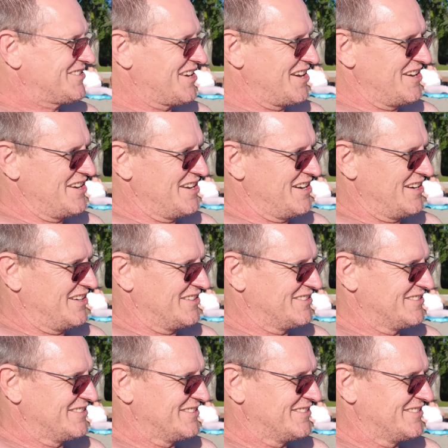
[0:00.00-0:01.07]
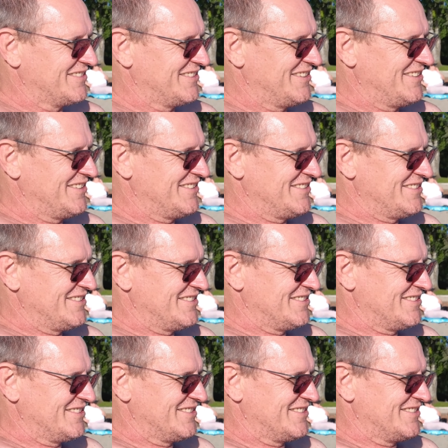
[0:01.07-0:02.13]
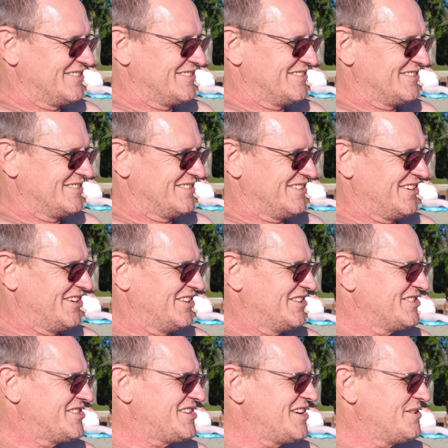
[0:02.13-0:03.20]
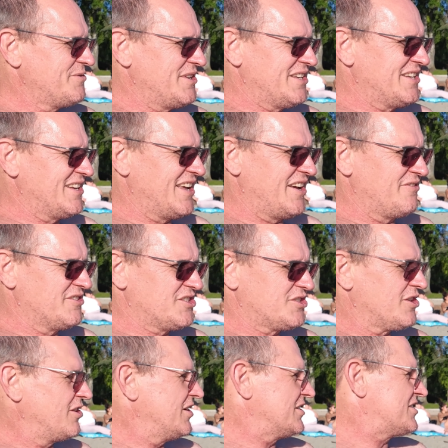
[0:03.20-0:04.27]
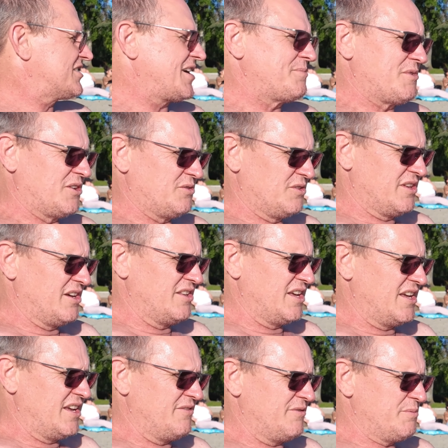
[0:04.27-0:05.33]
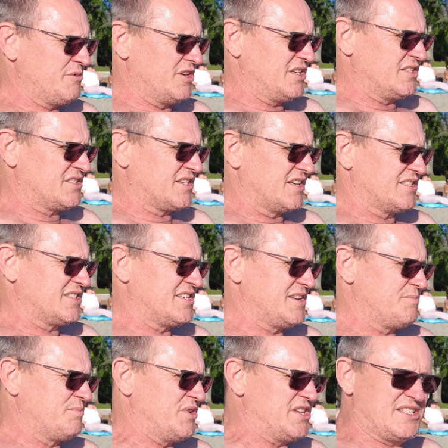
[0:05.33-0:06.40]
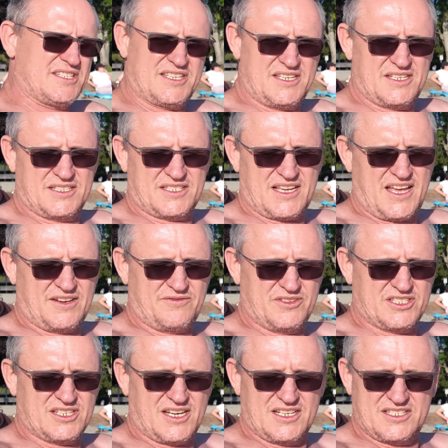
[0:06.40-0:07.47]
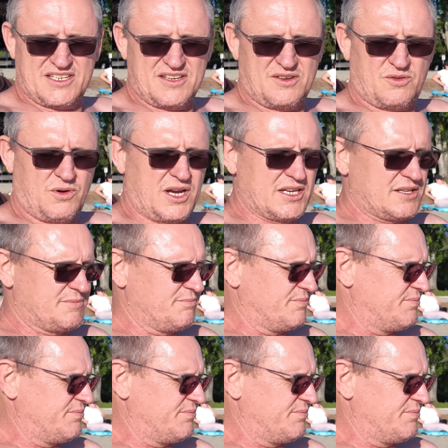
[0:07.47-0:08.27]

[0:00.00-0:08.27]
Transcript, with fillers: so yeah. Ridiculous. Yeah, this year we didn't have a solid summer. Although they, everybody's, I see BC is advertising quite